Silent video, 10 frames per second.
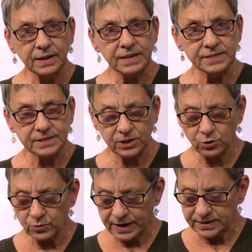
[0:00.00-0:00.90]
he
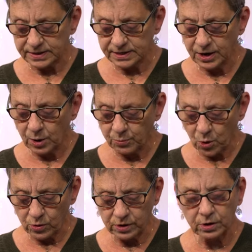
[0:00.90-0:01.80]
still raced,
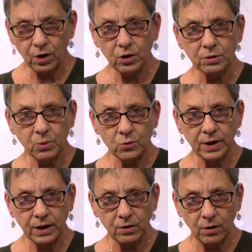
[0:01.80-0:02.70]
broken collarbone
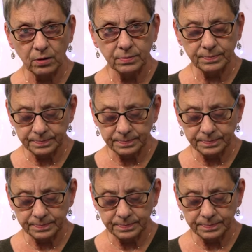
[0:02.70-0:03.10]
and all.